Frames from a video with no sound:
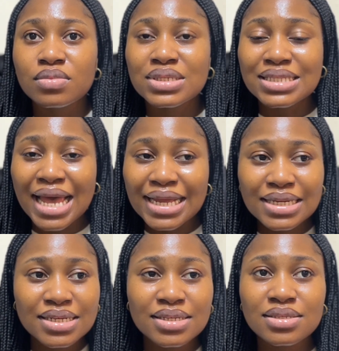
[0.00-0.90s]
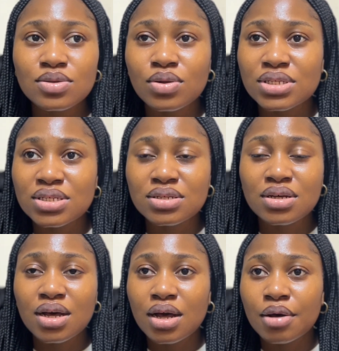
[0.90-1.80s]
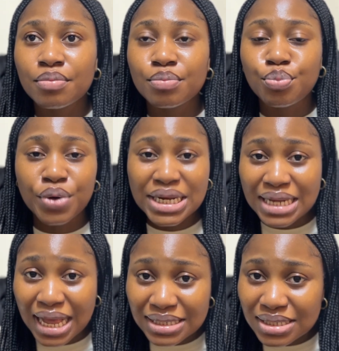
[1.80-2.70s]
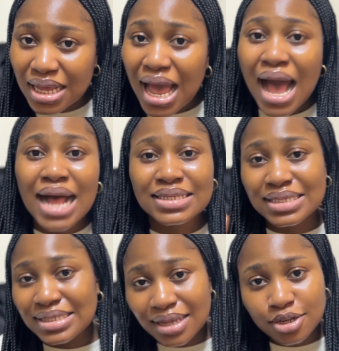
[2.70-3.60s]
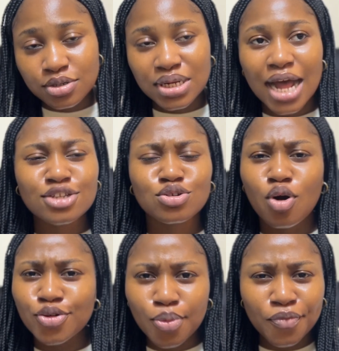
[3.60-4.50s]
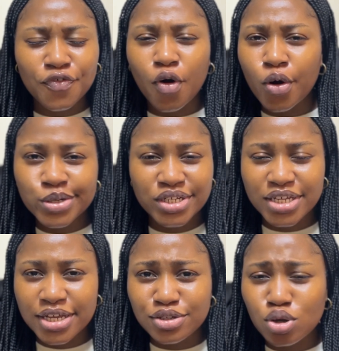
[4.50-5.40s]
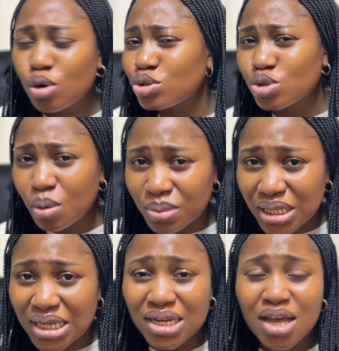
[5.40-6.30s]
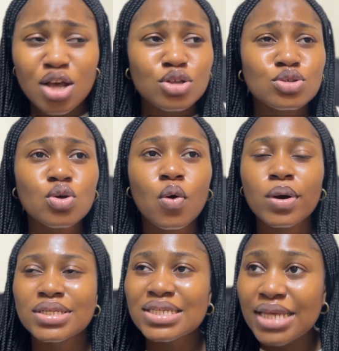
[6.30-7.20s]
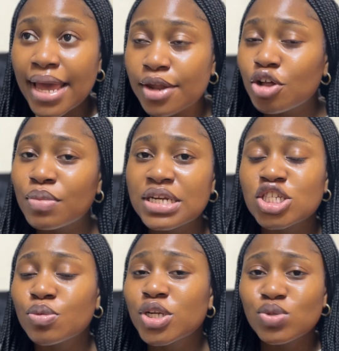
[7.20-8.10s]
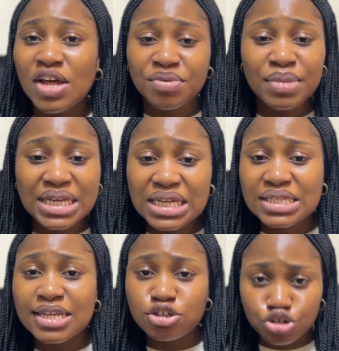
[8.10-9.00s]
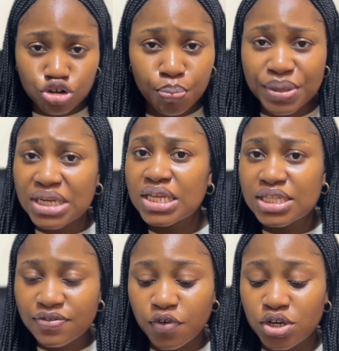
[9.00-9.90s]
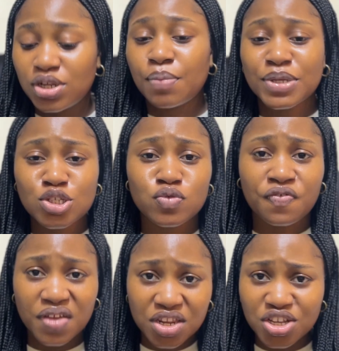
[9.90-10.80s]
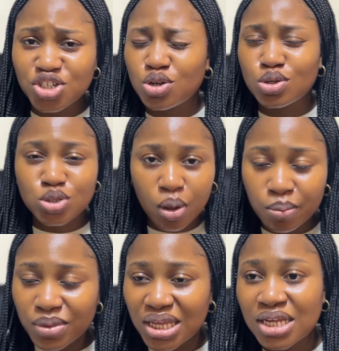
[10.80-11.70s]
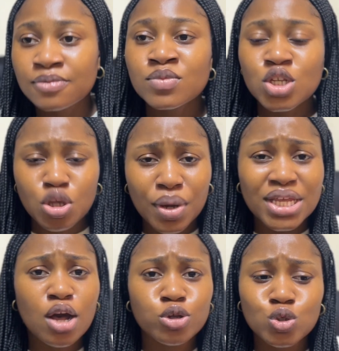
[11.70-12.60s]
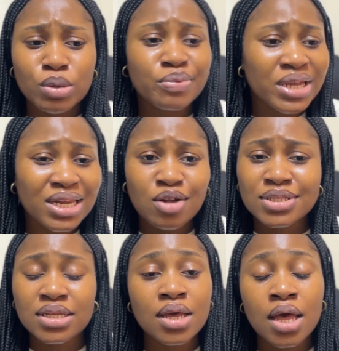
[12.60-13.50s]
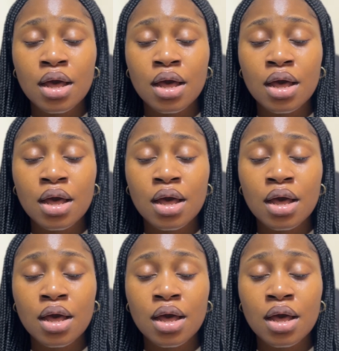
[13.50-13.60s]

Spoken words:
stylists or the braiders at the salon had gone home for holidays or something. So this hair, normally somebody would have been making it and dropping it for the other person to finish or something. Somebody else will be bringing out the